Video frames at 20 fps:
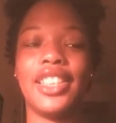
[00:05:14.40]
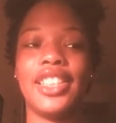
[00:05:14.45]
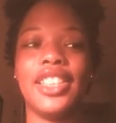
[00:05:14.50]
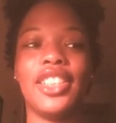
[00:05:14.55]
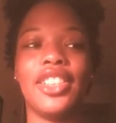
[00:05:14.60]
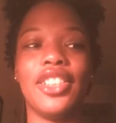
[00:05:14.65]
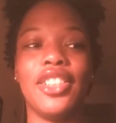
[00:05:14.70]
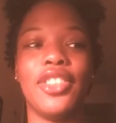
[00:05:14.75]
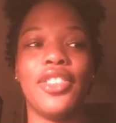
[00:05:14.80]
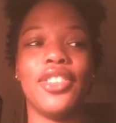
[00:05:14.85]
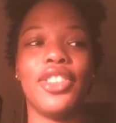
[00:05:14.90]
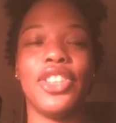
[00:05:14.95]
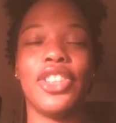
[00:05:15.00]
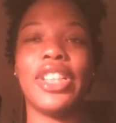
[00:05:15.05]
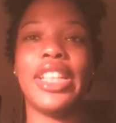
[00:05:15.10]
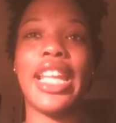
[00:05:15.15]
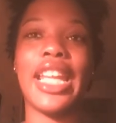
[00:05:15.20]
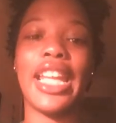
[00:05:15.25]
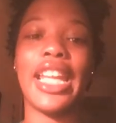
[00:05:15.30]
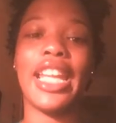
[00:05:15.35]
your
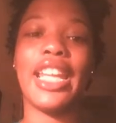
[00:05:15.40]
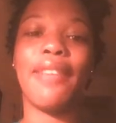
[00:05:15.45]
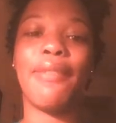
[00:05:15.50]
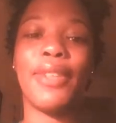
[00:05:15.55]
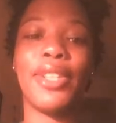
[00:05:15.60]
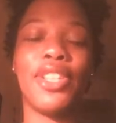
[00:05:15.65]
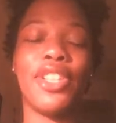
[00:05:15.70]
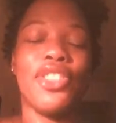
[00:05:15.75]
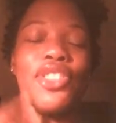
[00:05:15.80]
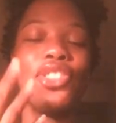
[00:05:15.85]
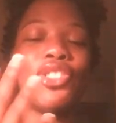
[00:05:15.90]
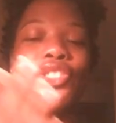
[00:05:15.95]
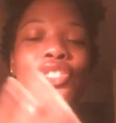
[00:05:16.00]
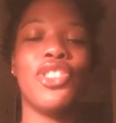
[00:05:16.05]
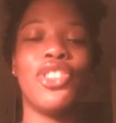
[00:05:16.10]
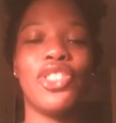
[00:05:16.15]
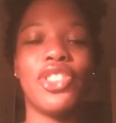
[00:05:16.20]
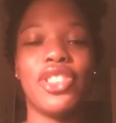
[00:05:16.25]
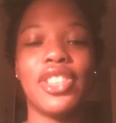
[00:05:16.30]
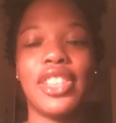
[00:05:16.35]
name and you
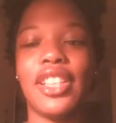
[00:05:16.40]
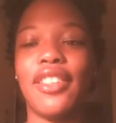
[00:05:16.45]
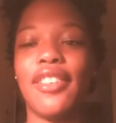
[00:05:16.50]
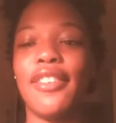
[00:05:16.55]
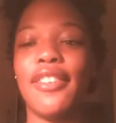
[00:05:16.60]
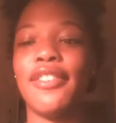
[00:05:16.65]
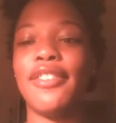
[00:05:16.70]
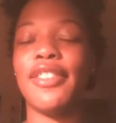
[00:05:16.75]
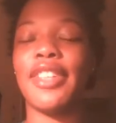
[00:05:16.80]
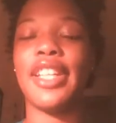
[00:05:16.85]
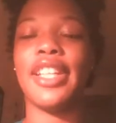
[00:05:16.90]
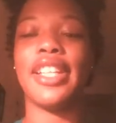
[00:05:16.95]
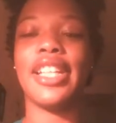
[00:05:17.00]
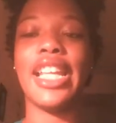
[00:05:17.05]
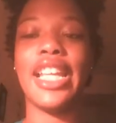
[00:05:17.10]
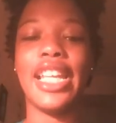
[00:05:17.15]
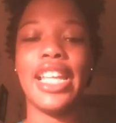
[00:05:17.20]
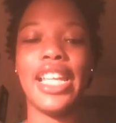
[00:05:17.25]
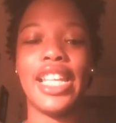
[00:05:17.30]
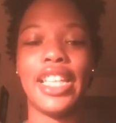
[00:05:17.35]
introduce yourself and,
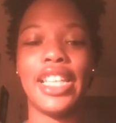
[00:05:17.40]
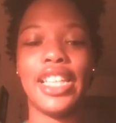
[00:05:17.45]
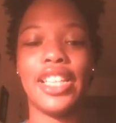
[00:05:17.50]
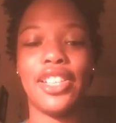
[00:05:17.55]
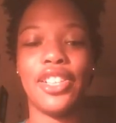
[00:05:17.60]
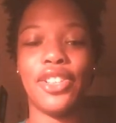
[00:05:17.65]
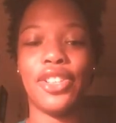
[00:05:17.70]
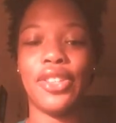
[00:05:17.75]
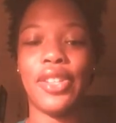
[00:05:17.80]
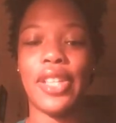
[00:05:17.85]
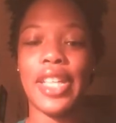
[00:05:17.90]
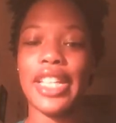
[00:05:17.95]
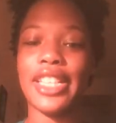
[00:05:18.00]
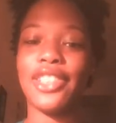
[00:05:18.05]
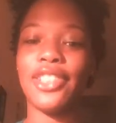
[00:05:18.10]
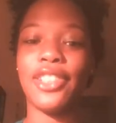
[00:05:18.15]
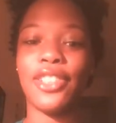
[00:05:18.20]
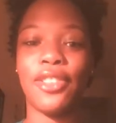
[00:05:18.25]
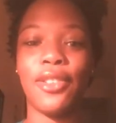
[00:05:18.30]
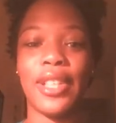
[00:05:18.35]
you
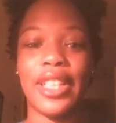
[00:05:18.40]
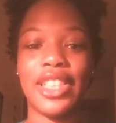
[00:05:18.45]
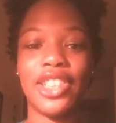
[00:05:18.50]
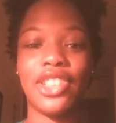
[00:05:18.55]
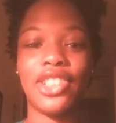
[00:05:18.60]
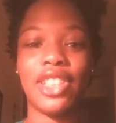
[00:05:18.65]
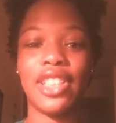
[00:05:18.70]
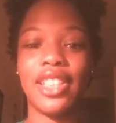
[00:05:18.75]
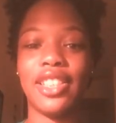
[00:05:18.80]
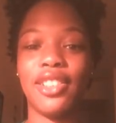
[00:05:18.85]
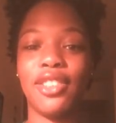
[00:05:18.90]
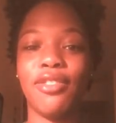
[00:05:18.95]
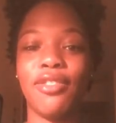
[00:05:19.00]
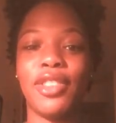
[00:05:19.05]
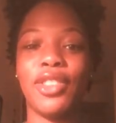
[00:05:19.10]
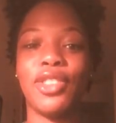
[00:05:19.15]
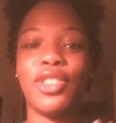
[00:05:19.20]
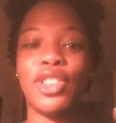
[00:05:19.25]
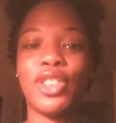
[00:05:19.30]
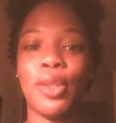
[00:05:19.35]
answer the question, you
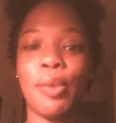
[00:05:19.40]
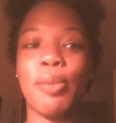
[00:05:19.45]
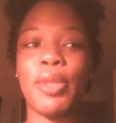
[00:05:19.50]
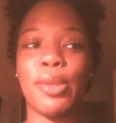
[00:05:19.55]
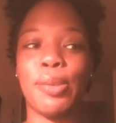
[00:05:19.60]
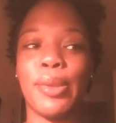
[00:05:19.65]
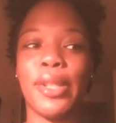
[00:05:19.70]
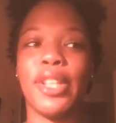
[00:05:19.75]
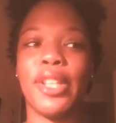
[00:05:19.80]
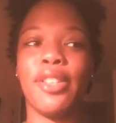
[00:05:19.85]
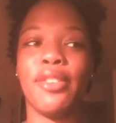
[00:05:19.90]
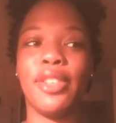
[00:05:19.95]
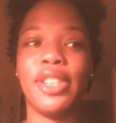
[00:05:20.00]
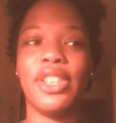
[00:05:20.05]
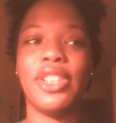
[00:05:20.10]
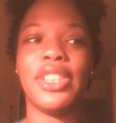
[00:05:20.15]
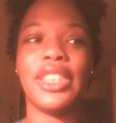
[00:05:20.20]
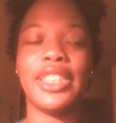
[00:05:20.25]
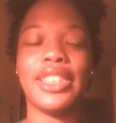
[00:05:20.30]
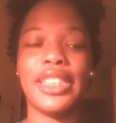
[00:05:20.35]
feel so much better when
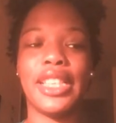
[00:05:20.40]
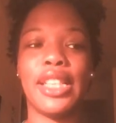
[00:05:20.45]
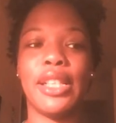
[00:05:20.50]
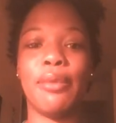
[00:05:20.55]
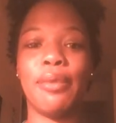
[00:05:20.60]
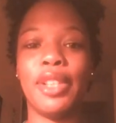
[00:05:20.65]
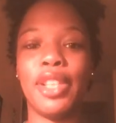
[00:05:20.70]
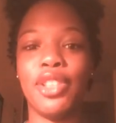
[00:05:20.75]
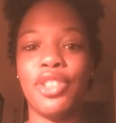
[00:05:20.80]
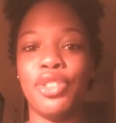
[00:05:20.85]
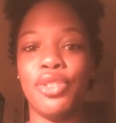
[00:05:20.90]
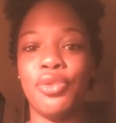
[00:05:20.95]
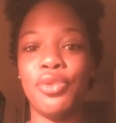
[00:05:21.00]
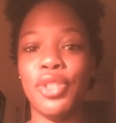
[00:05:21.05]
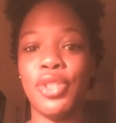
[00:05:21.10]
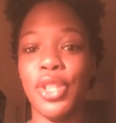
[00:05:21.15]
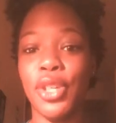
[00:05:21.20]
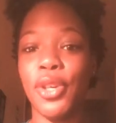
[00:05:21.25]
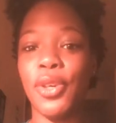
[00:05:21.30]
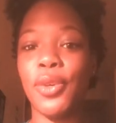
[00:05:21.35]
you sit down because you
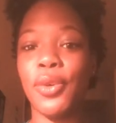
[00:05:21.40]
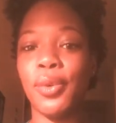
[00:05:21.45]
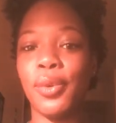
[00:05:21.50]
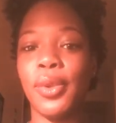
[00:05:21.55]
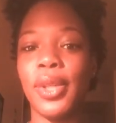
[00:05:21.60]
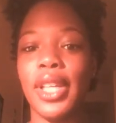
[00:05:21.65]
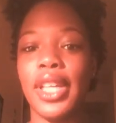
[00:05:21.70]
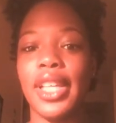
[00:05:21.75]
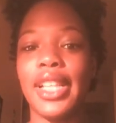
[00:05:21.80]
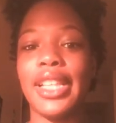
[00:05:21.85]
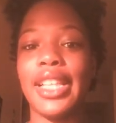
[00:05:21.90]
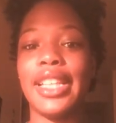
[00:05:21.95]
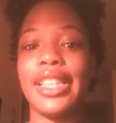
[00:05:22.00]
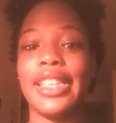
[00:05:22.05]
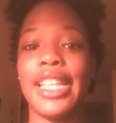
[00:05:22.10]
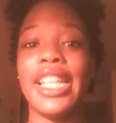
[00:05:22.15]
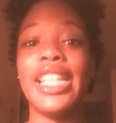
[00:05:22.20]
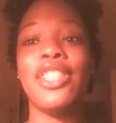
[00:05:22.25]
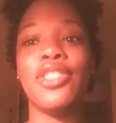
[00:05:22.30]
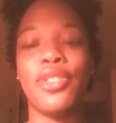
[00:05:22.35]
know that
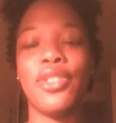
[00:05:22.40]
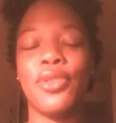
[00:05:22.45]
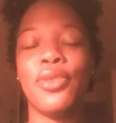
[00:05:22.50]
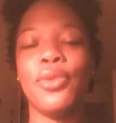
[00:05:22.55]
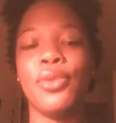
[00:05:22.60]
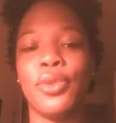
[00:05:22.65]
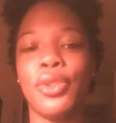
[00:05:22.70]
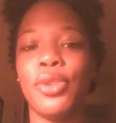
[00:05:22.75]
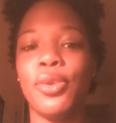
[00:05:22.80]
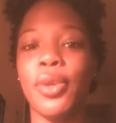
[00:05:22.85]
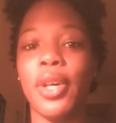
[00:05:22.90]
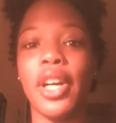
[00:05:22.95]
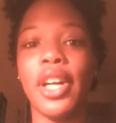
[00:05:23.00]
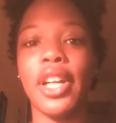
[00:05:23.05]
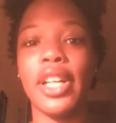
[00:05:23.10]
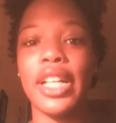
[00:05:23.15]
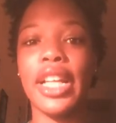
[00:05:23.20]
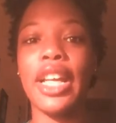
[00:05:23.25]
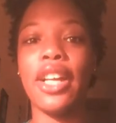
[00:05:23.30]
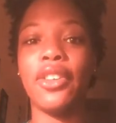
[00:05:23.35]
they know who you
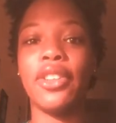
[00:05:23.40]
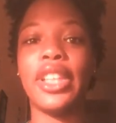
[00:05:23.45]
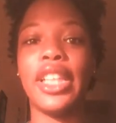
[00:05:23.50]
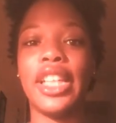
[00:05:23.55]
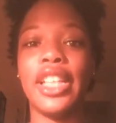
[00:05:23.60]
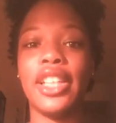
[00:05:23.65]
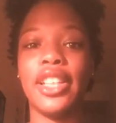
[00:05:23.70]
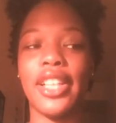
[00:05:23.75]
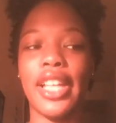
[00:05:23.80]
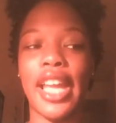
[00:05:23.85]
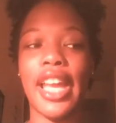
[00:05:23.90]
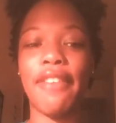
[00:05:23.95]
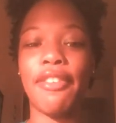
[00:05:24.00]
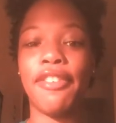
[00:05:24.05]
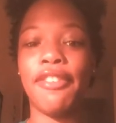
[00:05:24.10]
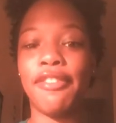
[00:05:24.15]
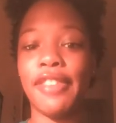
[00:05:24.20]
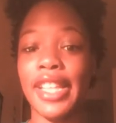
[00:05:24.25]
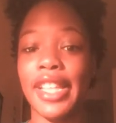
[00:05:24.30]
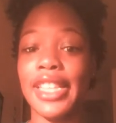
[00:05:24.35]
are now. They have a
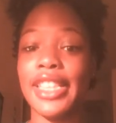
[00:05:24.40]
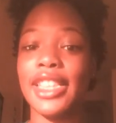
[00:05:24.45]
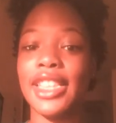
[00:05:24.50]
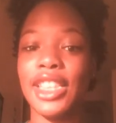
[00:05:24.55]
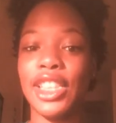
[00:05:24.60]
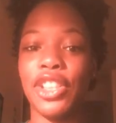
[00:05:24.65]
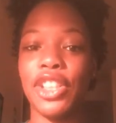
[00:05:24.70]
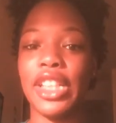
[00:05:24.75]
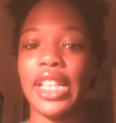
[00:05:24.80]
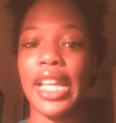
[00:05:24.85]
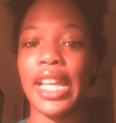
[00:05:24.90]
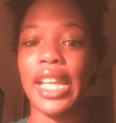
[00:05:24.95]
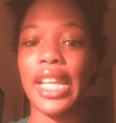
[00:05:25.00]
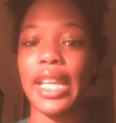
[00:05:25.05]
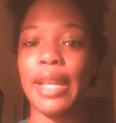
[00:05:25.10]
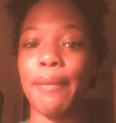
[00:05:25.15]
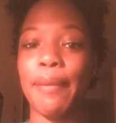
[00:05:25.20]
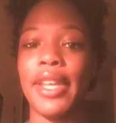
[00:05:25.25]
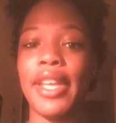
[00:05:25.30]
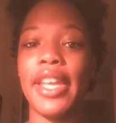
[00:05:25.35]
face to your
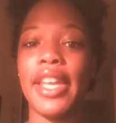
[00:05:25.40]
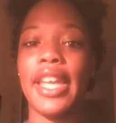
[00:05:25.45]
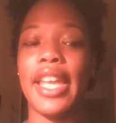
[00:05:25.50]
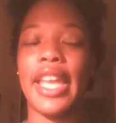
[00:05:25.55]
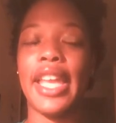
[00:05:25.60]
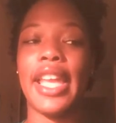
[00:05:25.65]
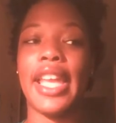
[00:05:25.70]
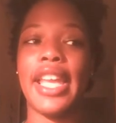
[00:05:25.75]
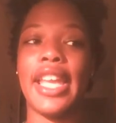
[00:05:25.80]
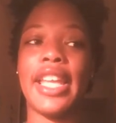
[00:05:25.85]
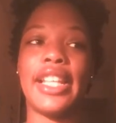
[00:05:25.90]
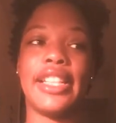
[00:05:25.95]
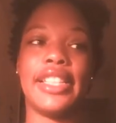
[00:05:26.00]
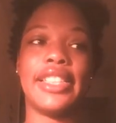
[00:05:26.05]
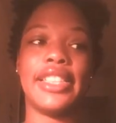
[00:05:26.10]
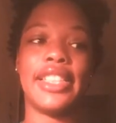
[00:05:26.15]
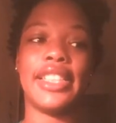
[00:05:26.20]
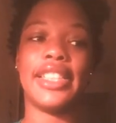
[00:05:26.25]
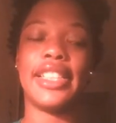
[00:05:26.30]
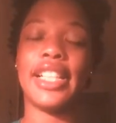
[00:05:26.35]
name,
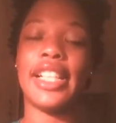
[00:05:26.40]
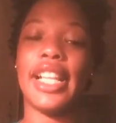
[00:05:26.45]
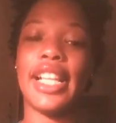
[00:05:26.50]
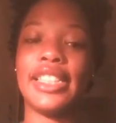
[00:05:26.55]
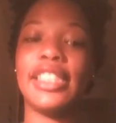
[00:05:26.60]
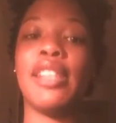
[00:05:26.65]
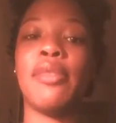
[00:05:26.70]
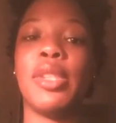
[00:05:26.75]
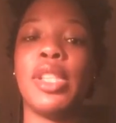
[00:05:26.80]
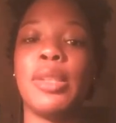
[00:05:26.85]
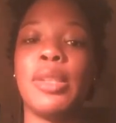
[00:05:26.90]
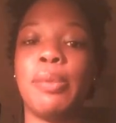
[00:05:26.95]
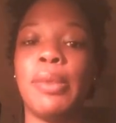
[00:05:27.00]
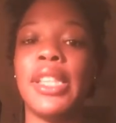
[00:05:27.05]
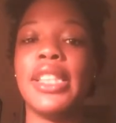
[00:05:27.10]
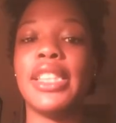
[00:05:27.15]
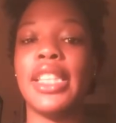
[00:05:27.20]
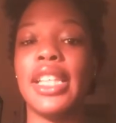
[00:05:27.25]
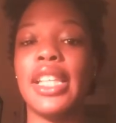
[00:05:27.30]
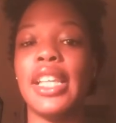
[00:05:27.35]
and the next time you
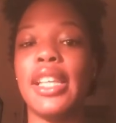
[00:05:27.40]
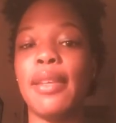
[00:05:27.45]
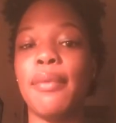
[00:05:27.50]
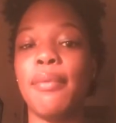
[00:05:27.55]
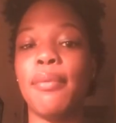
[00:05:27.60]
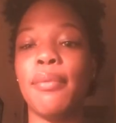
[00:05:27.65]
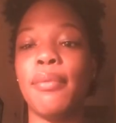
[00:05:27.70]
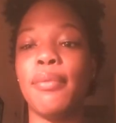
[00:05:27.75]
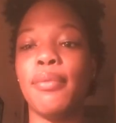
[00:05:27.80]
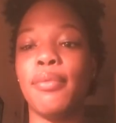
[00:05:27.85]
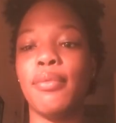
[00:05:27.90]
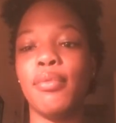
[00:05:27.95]
speak to them,